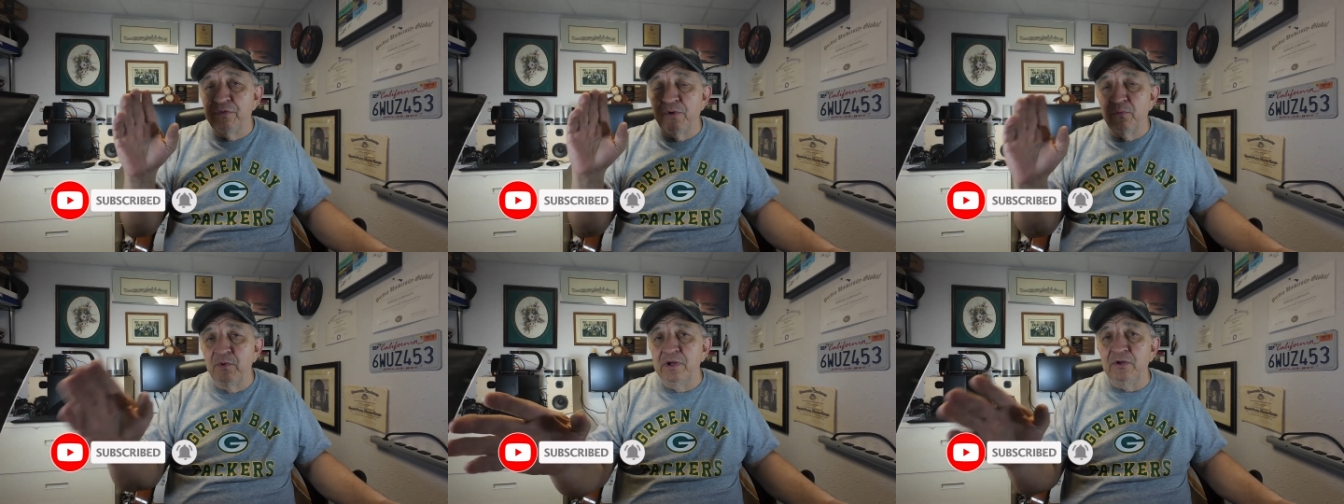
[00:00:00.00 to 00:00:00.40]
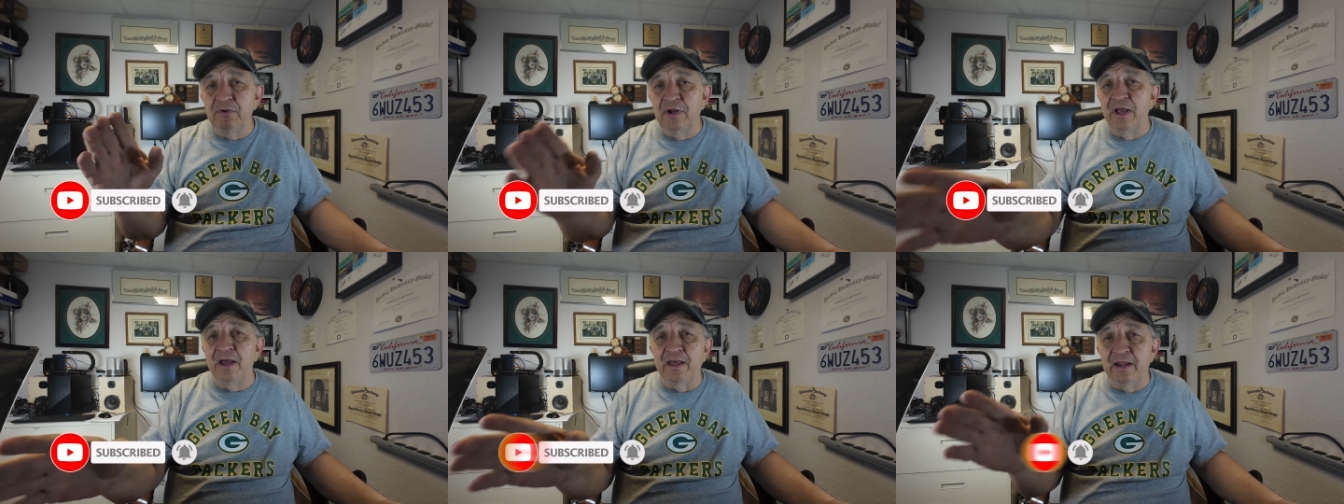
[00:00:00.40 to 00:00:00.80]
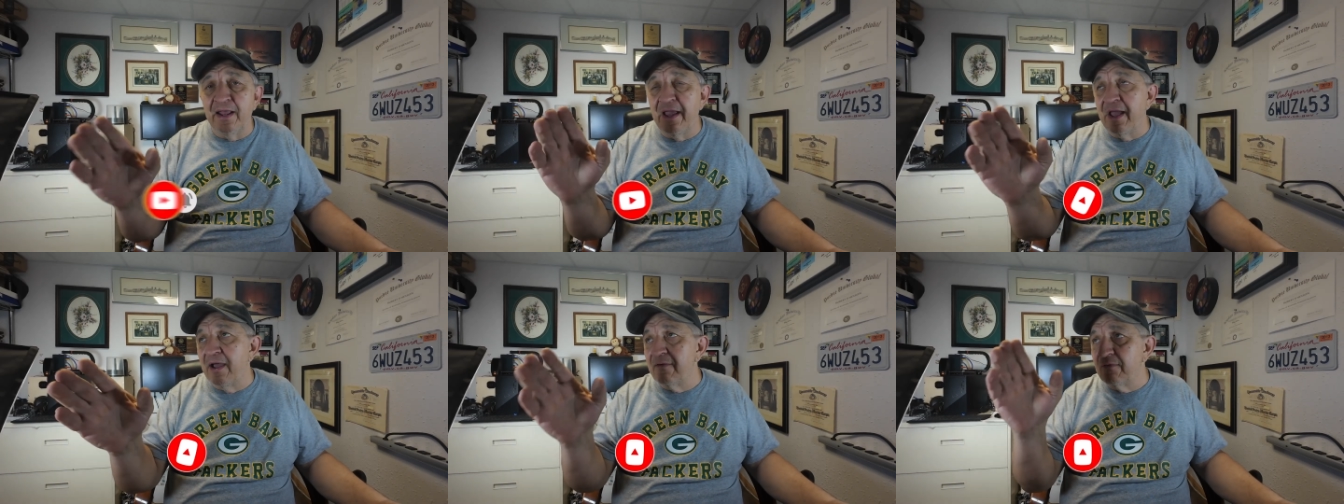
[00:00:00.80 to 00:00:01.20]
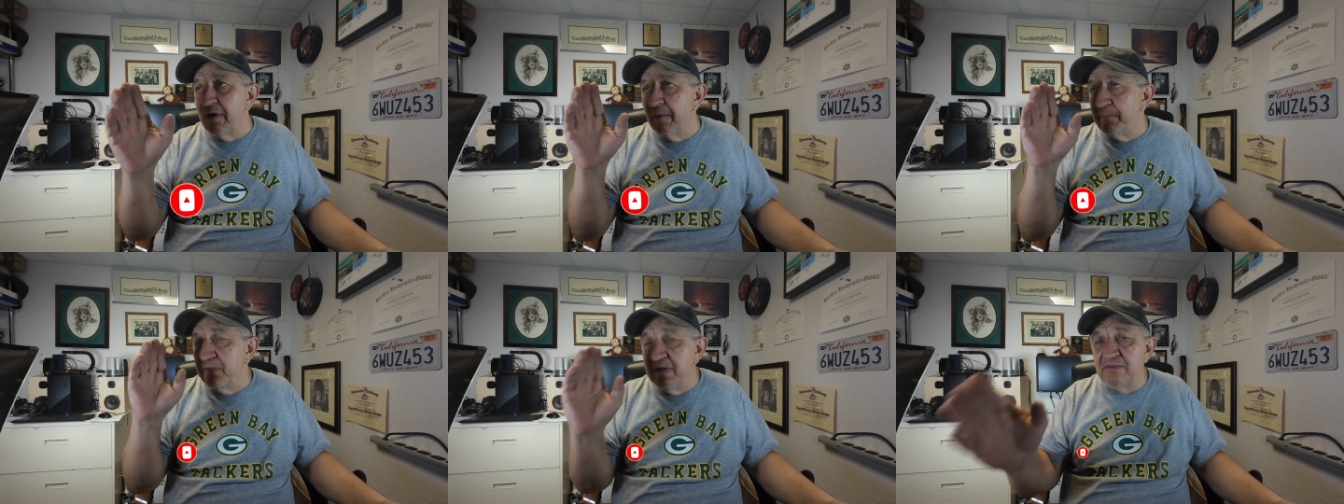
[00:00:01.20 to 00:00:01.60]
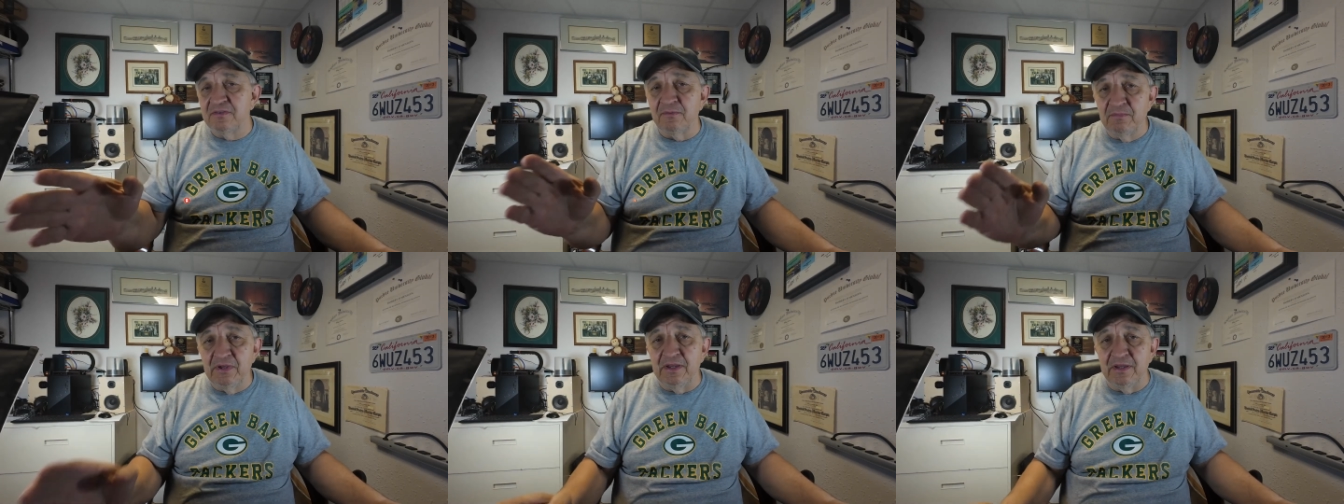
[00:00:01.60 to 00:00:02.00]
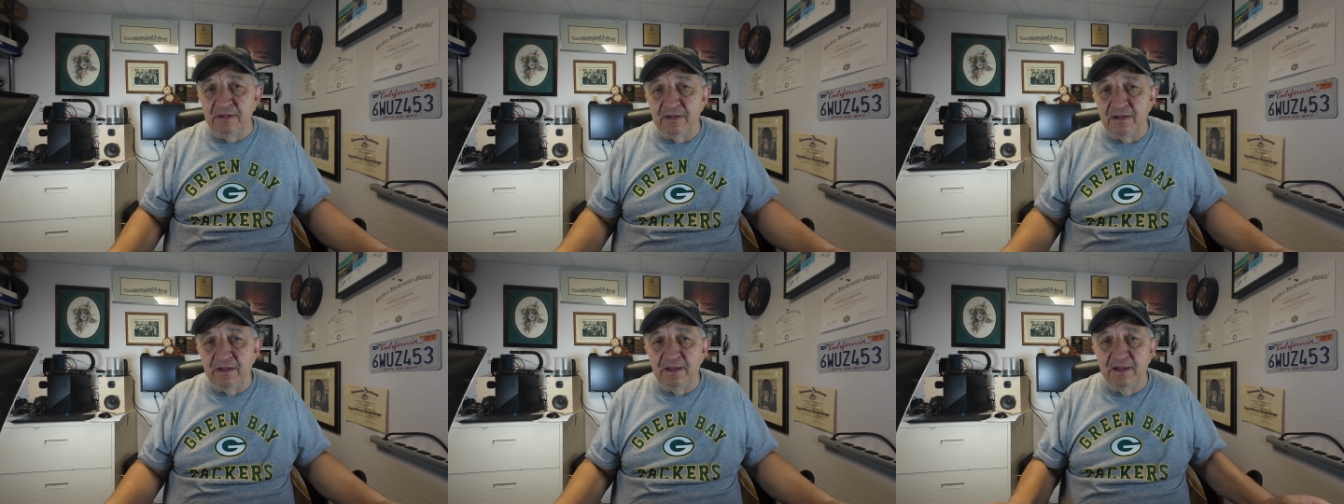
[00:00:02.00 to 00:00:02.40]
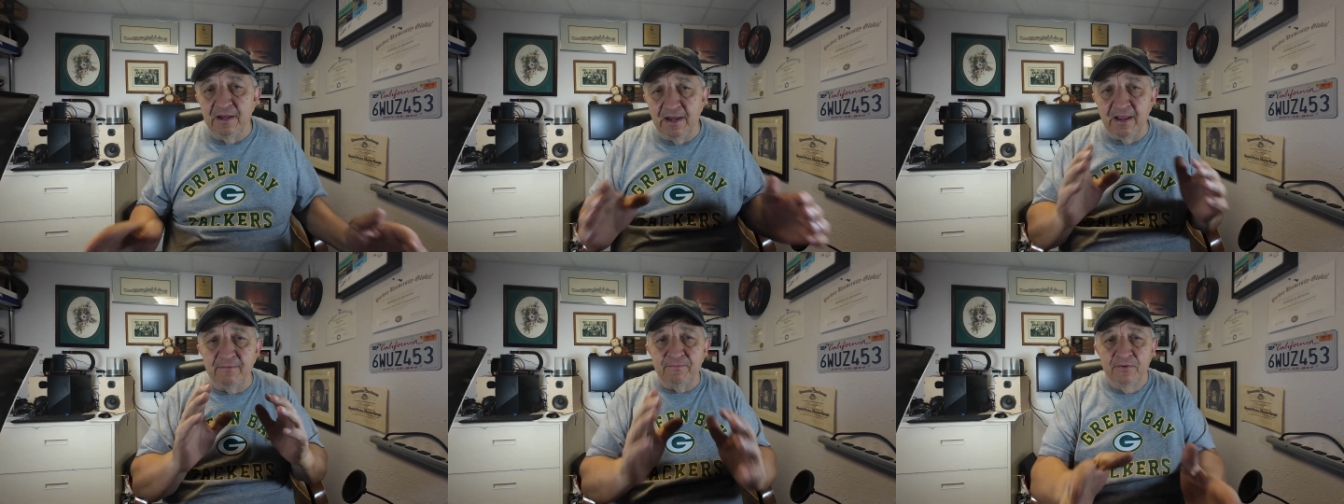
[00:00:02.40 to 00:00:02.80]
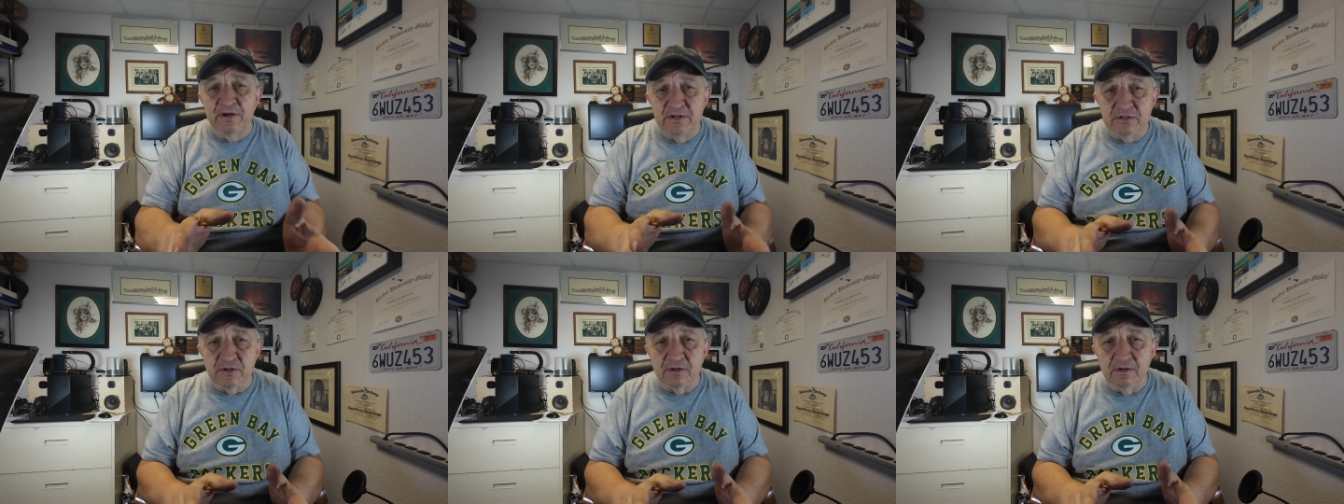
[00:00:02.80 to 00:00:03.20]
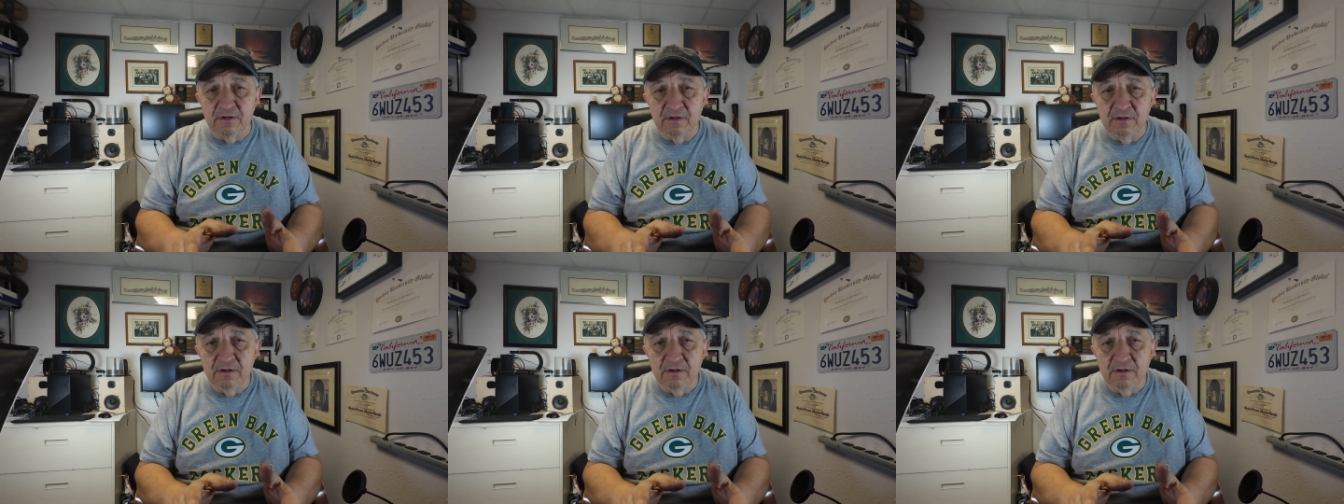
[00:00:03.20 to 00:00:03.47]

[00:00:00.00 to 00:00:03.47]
that we do not have a piece of meat in that freezer,